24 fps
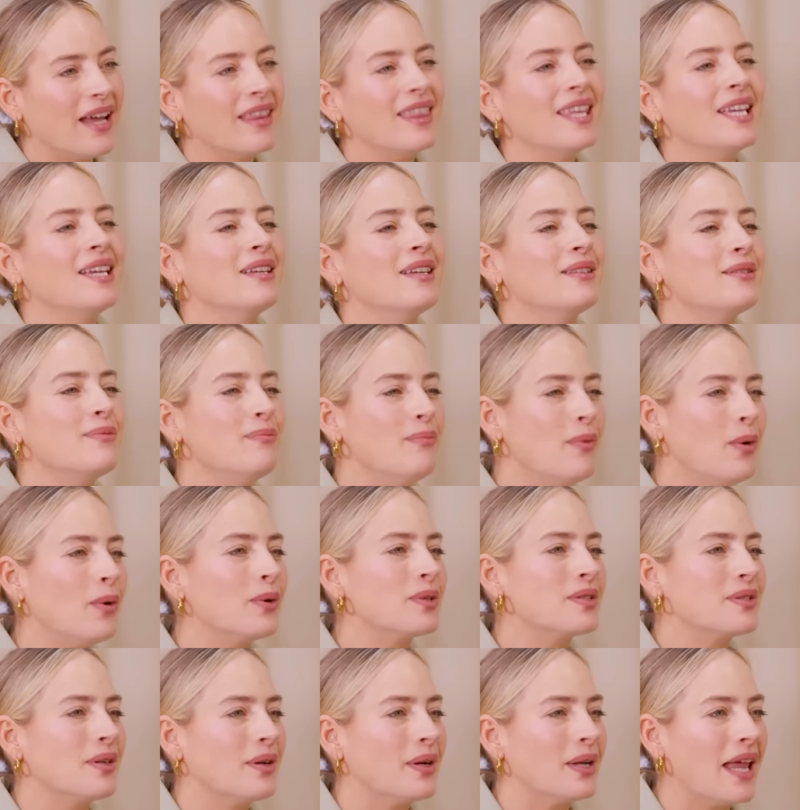I think it's more
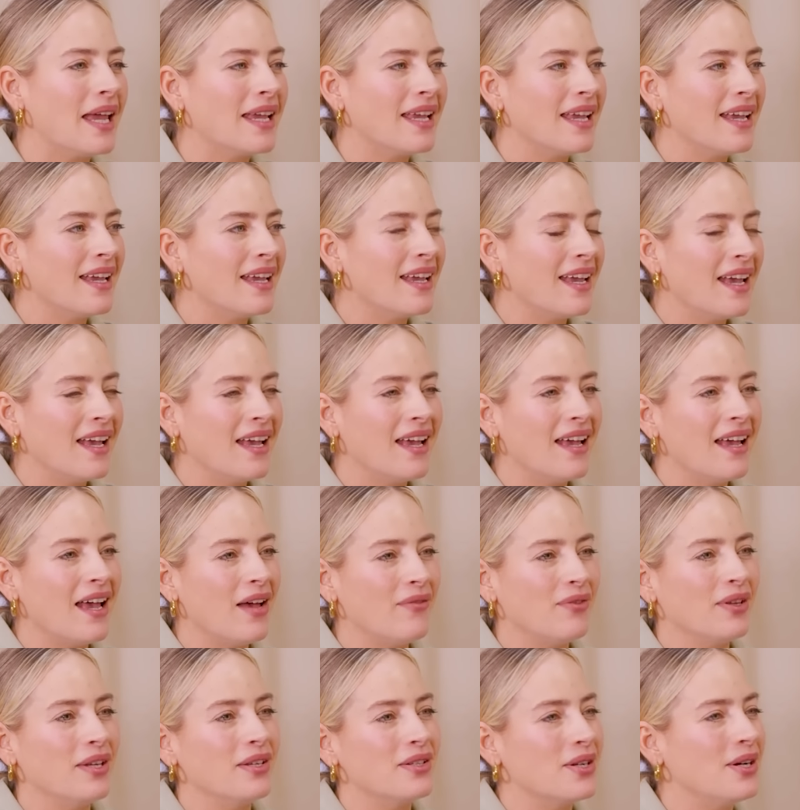so
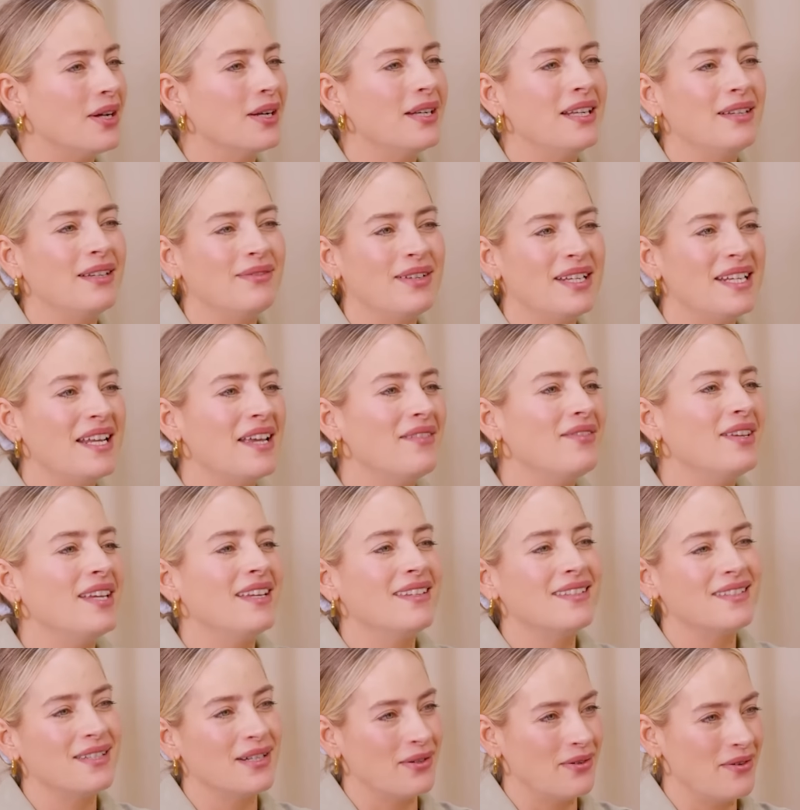having a toddler. Navy
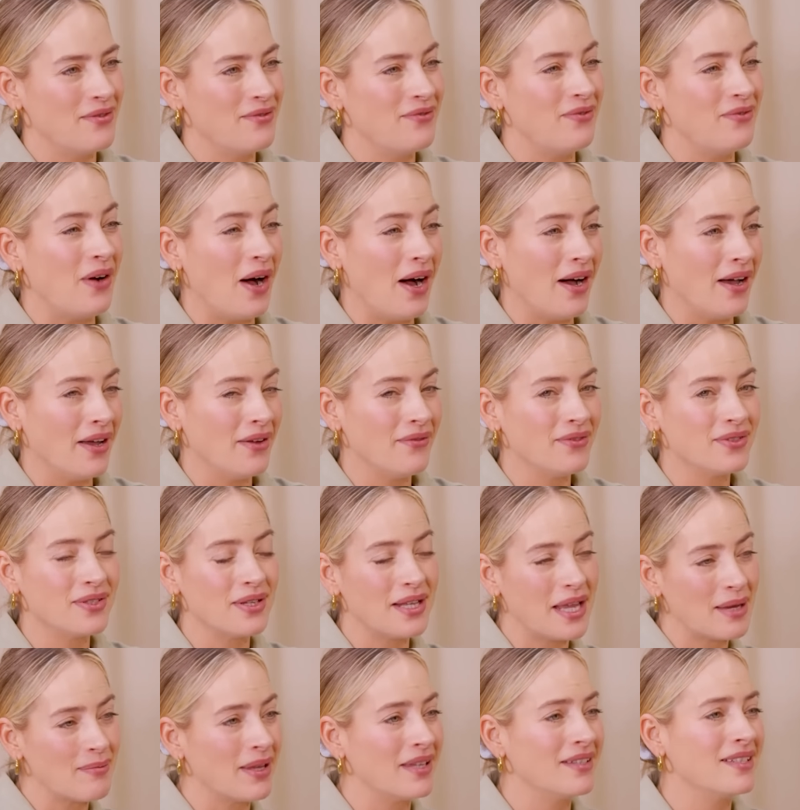eats dinner at 5.
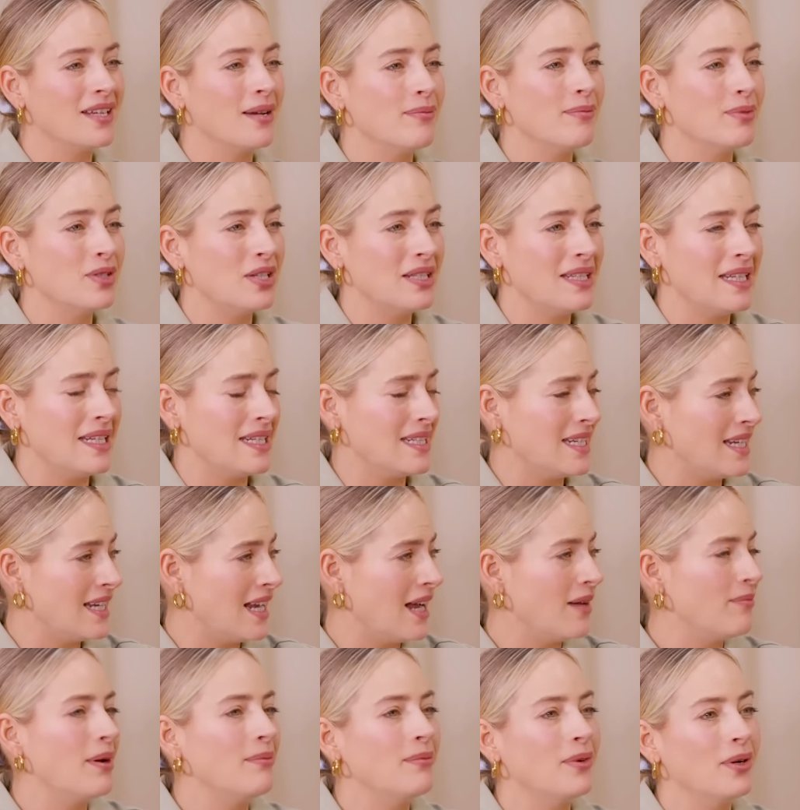So by the time she's eaten dinner,
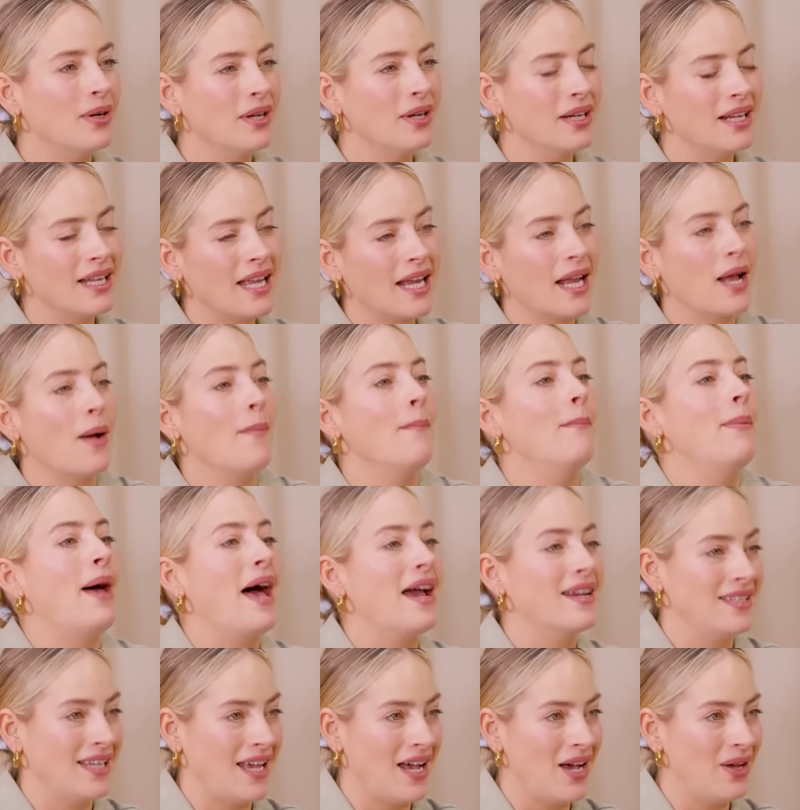I'm not going to come
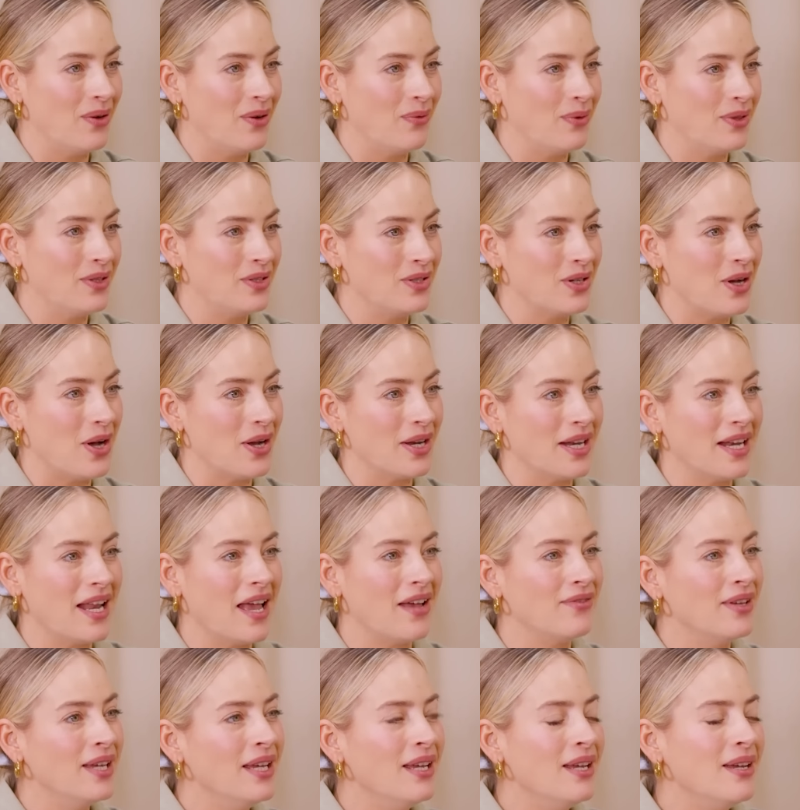back down with John and
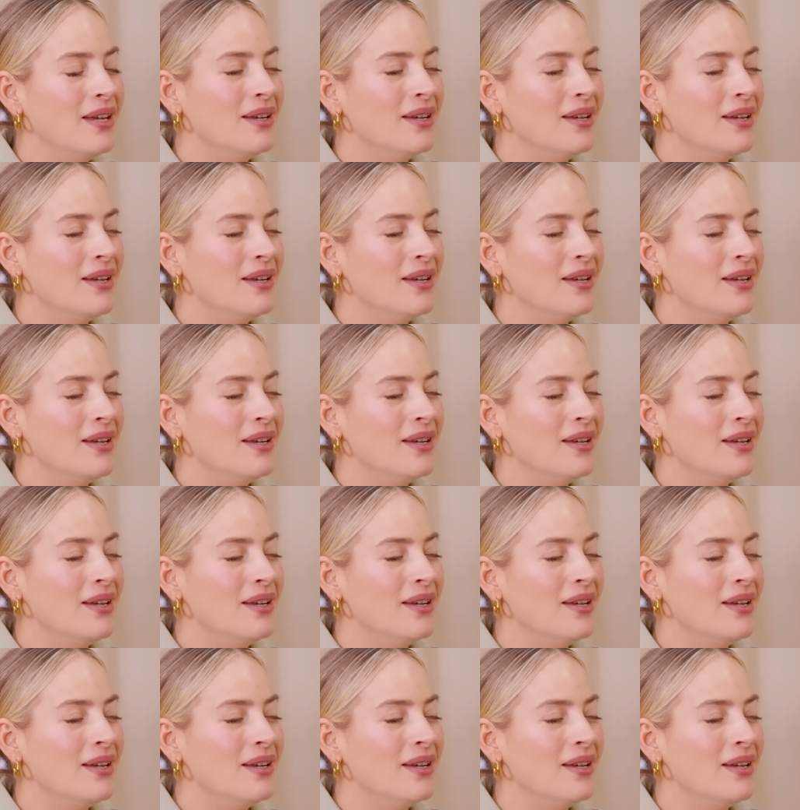have.